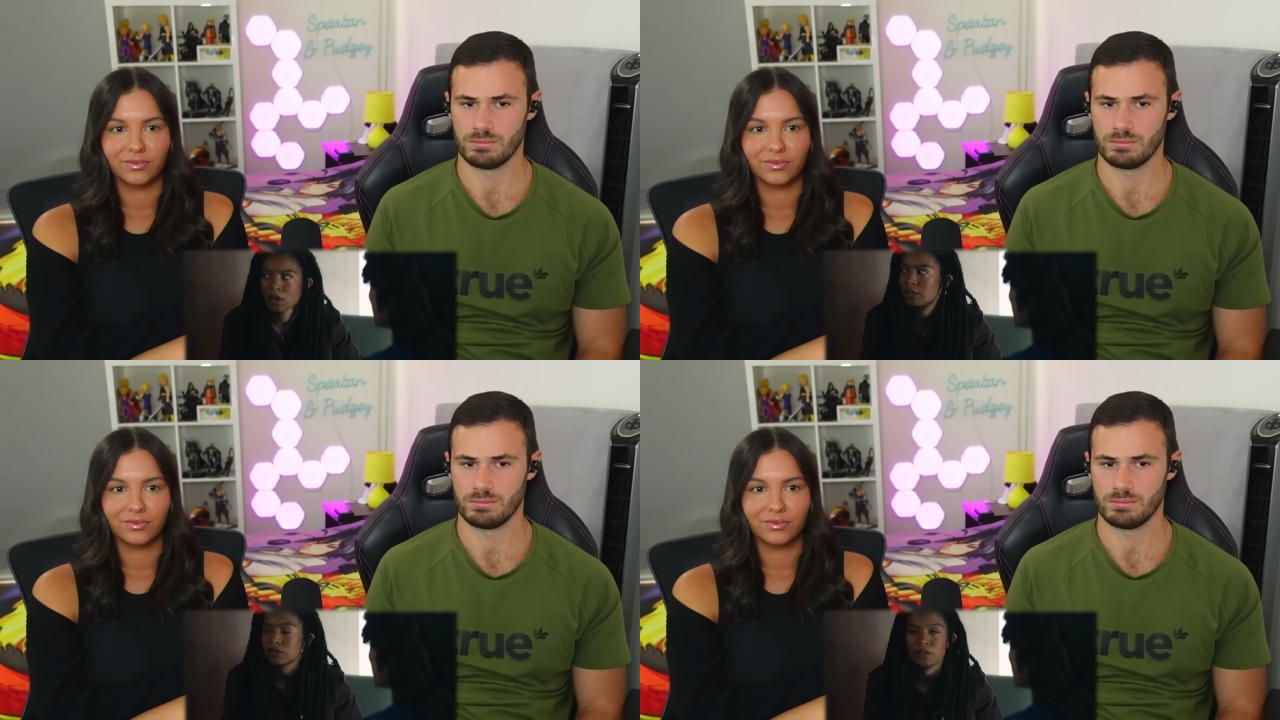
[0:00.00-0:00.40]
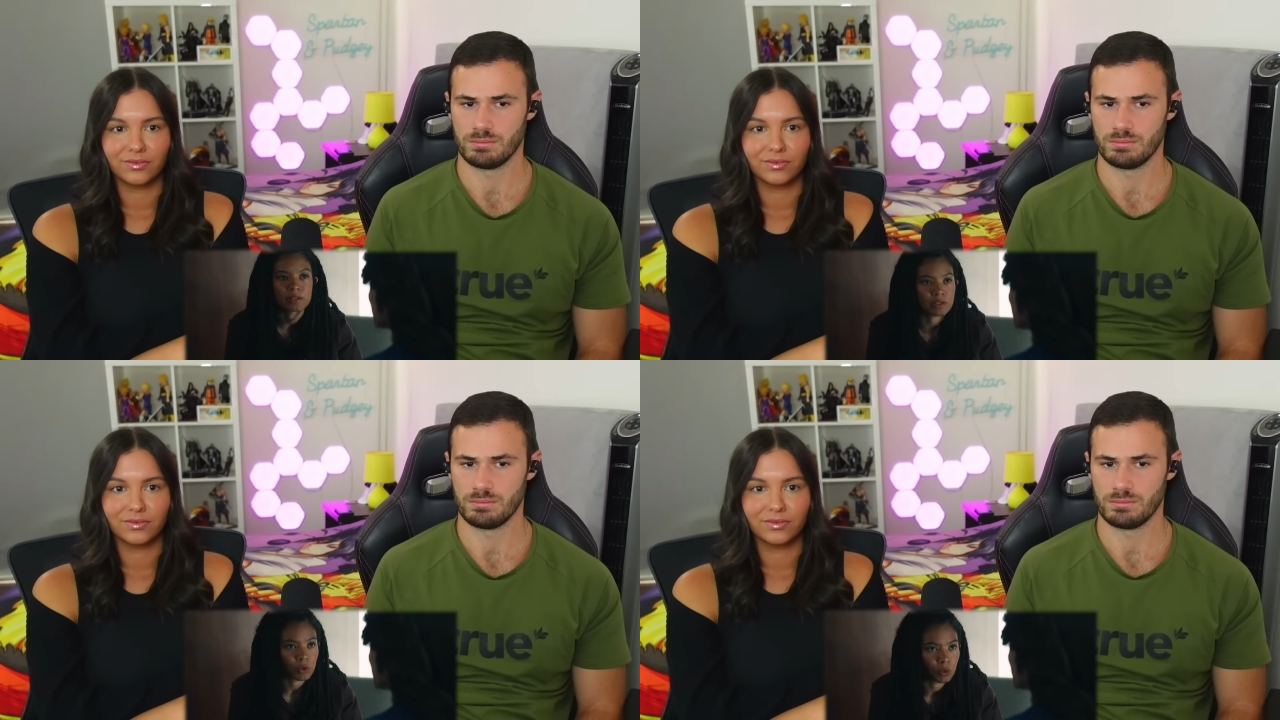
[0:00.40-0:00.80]
Speaker 1: under
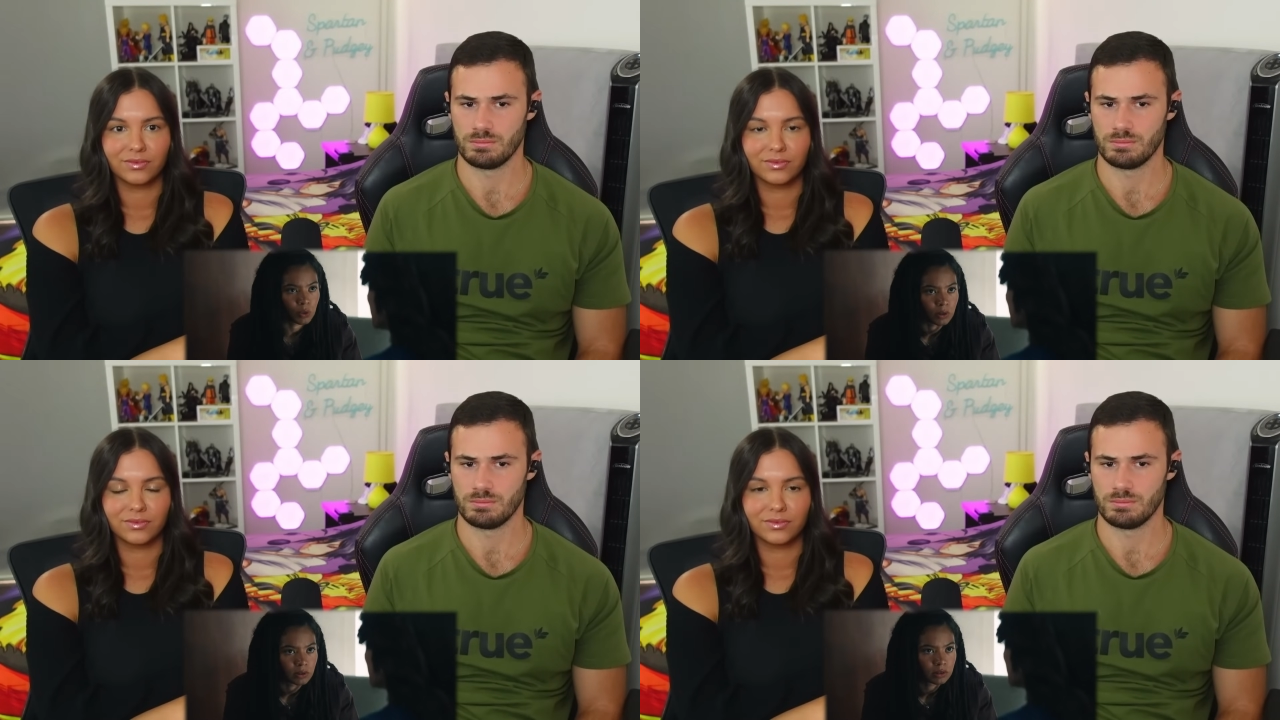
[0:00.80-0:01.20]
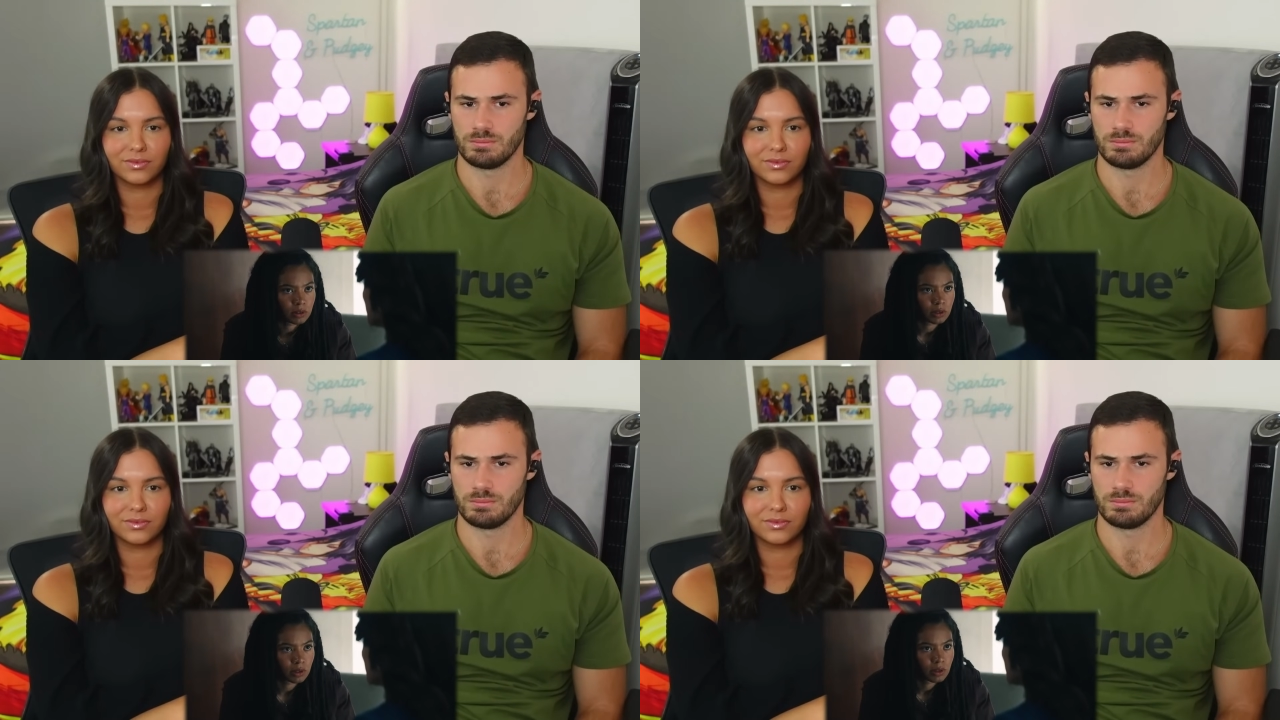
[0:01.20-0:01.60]
this school
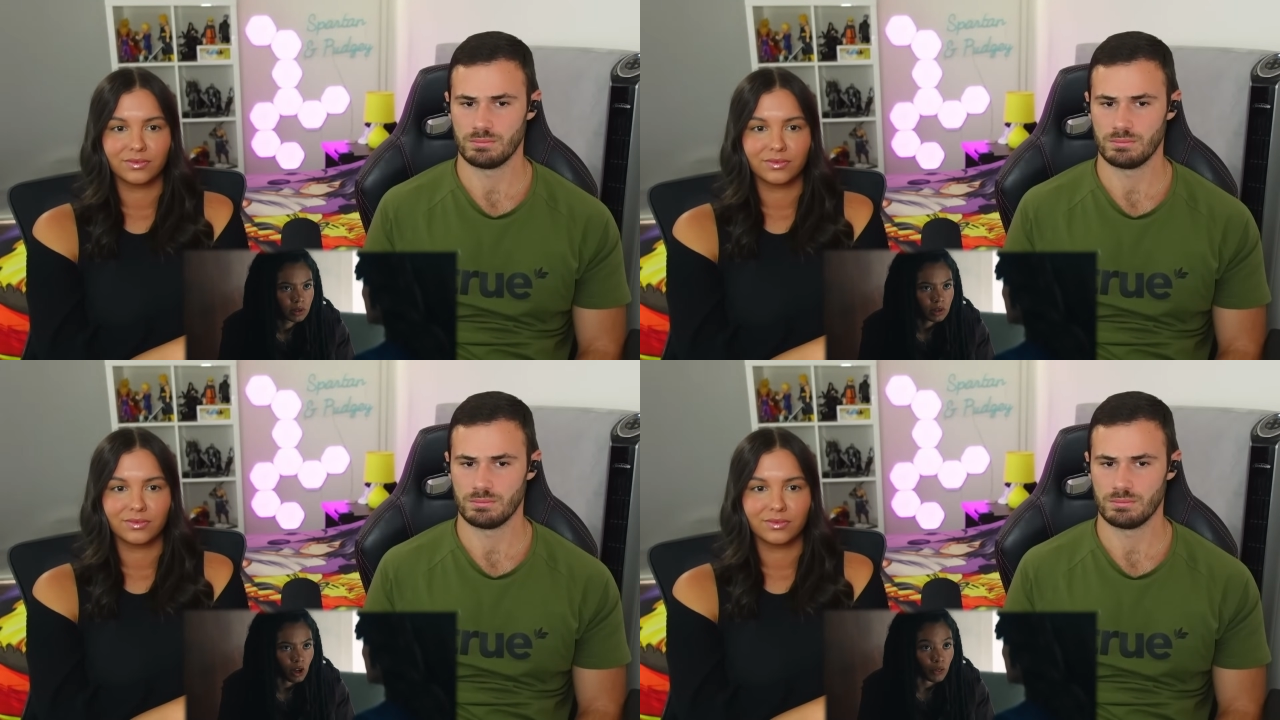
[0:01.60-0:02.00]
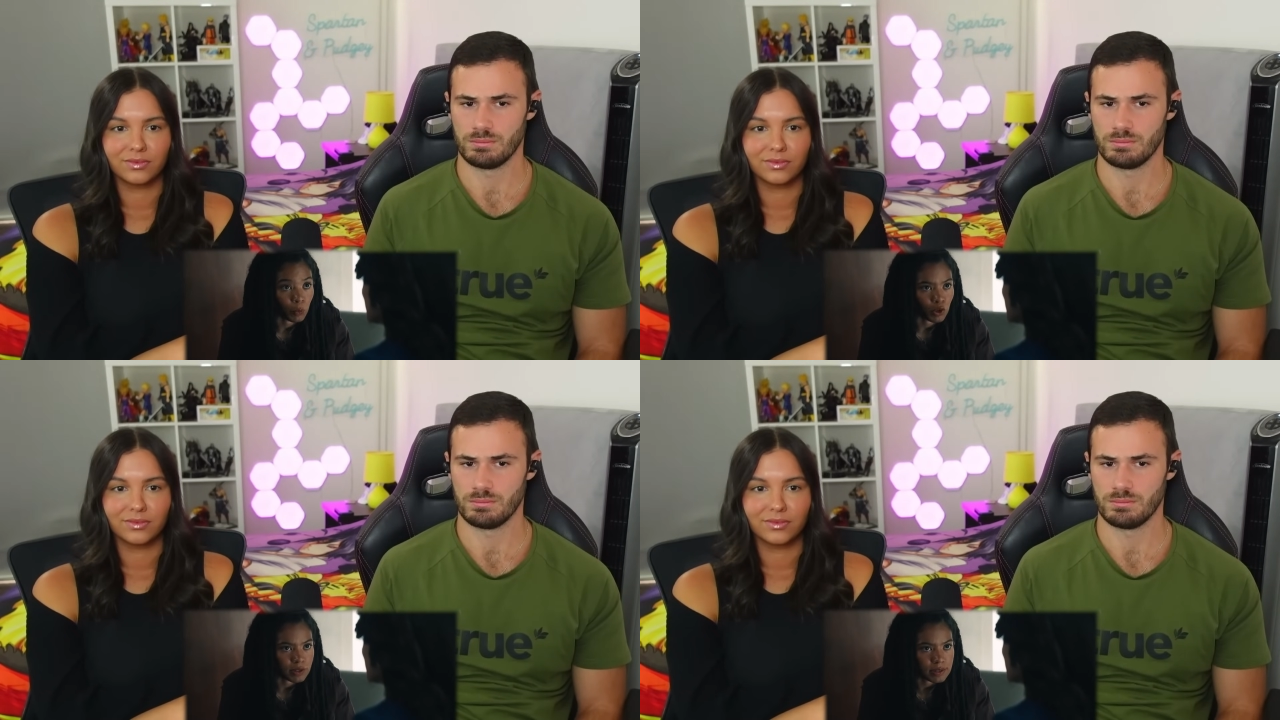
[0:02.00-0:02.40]
called
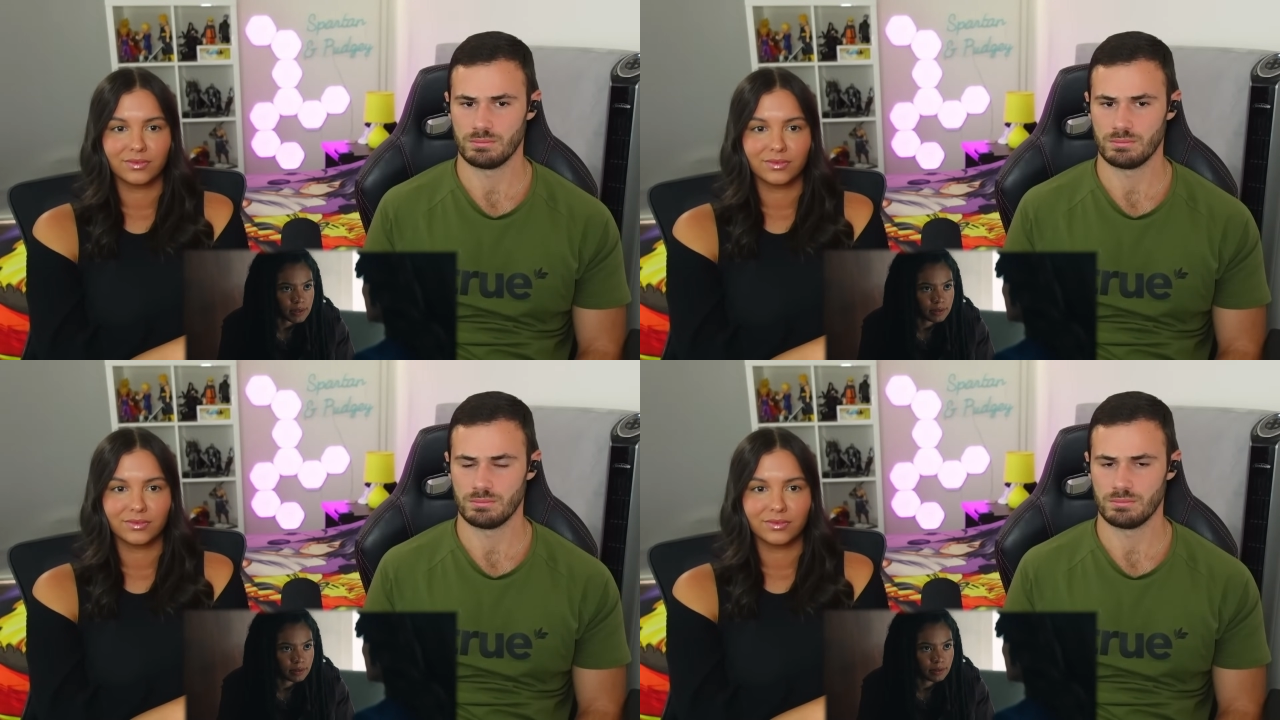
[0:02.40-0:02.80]
the Woods,